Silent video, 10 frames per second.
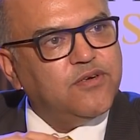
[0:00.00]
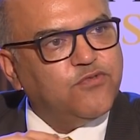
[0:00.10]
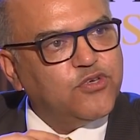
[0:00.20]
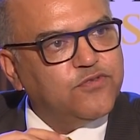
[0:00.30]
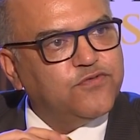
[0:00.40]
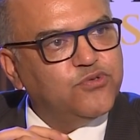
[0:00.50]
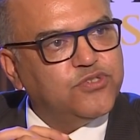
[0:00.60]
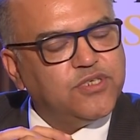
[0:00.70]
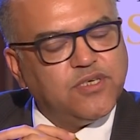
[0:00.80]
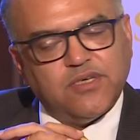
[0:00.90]
for the
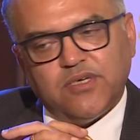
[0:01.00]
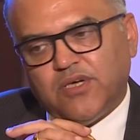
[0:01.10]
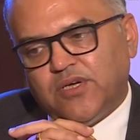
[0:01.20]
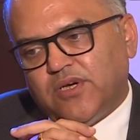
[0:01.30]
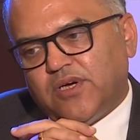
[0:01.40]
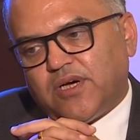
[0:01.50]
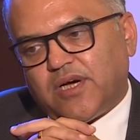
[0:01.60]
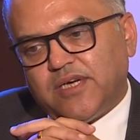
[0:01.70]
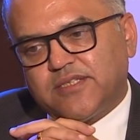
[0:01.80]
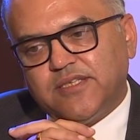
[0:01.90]
future,
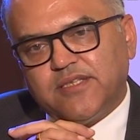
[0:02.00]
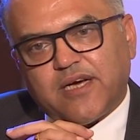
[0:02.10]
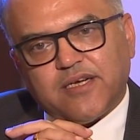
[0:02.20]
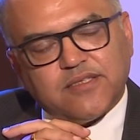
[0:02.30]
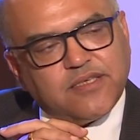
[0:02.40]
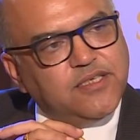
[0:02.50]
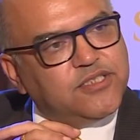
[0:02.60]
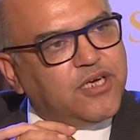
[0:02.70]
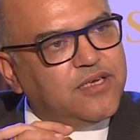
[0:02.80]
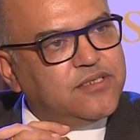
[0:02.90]
I see that as a key
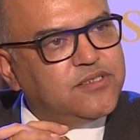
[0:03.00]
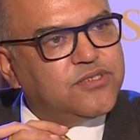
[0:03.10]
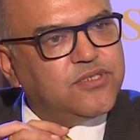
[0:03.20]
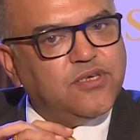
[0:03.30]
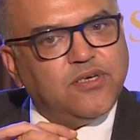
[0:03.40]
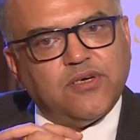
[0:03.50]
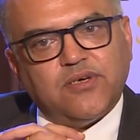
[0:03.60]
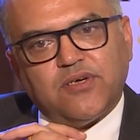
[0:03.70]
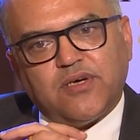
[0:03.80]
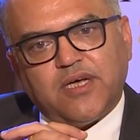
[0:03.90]
challenge.
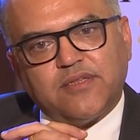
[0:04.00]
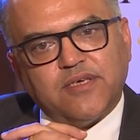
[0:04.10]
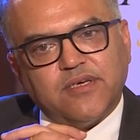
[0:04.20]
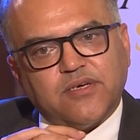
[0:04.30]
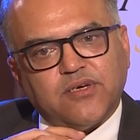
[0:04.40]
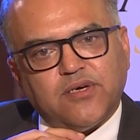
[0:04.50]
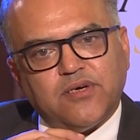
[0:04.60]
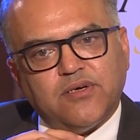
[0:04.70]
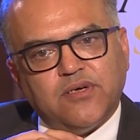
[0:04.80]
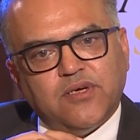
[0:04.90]
I think
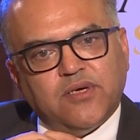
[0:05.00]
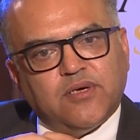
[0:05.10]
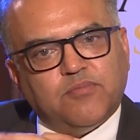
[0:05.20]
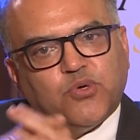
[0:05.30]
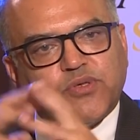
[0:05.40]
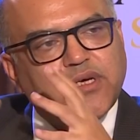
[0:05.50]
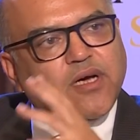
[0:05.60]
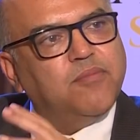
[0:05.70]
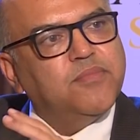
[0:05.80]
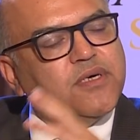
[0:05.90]
both the
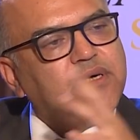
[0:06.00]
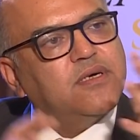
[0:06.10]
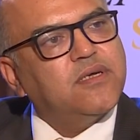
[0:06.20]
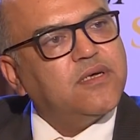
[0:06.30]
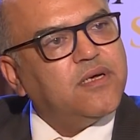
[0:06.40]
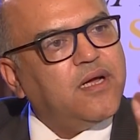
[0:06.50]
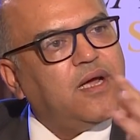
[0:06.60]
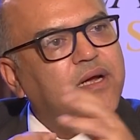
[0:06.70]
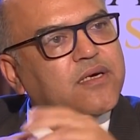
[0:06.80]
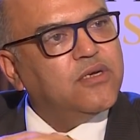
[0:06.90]
government
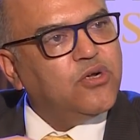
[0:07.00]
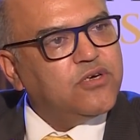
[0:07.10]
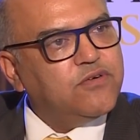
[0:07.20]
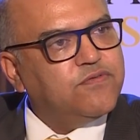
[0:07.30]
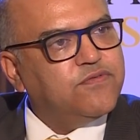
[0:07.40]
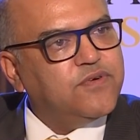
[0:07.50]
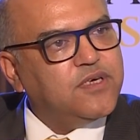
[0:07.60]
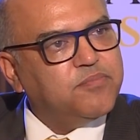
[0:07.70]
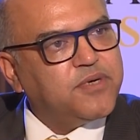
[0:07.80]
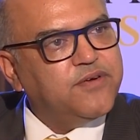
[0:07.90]
and a lot
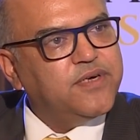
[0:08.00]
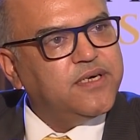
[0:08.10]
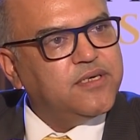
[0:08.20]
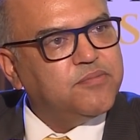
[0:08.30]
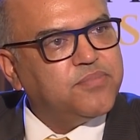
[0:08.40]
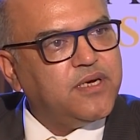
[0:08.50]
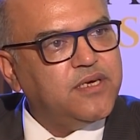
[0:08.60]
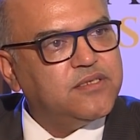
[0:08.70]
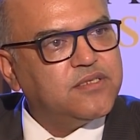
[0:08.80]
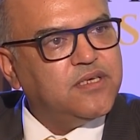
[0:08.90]
of private
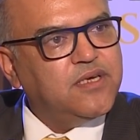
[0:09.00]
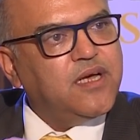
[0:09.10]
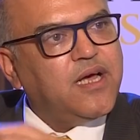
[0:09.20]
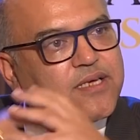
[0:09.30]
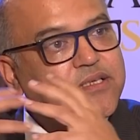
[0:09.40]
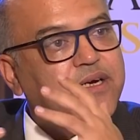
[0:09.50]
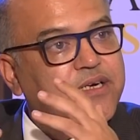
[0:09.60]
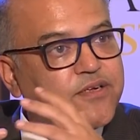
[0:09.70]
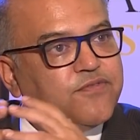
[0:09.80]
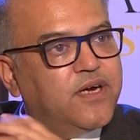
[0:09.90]
enterprise has
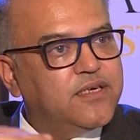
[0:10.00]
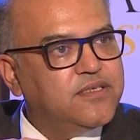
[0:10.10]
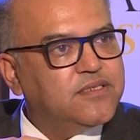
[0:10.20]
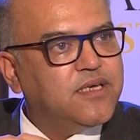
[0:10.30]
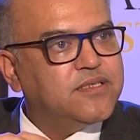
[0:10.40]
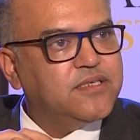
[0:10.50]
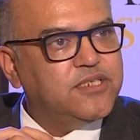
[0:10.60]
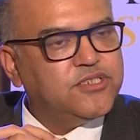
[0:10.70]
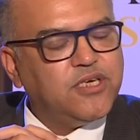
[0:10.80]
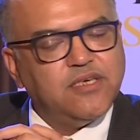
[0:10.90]
identified this as a
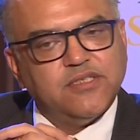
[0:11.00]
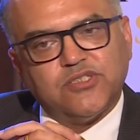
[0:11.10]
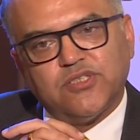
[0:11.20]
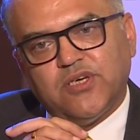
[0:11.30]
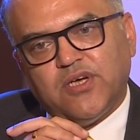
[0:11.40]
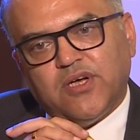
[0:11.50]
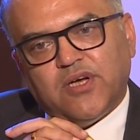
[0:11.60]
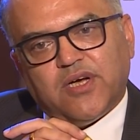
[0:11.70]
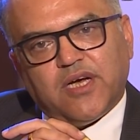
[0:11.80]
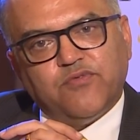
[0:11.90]
key challenge
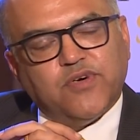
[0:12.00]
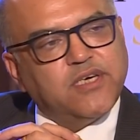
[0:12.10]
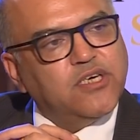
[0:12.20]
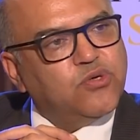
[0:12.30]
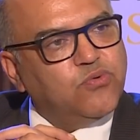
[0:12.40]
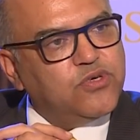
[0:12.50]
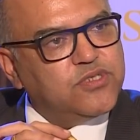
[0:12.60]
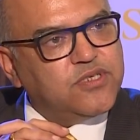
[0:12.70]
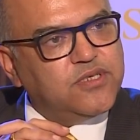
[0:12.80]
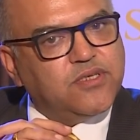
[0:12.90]
and working
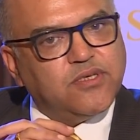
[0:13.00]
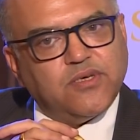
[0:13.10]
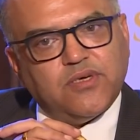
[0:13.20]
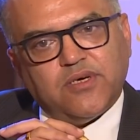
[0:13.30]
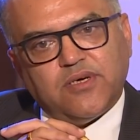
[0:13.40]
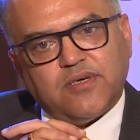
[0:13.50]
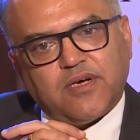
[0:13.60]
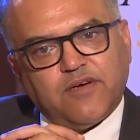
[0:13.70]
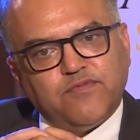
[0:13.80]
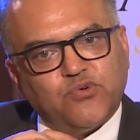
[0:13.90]
towards it.
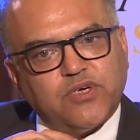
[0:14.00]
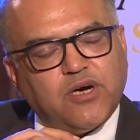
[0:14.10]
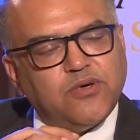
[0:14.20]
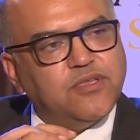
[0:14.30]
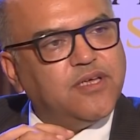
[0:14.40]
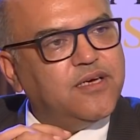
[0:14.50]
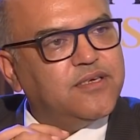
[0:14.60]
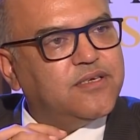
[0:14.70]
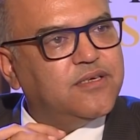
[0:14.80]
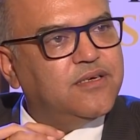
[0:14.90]
I have no doubt
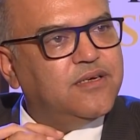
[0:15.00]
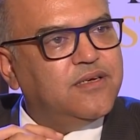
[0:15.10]
that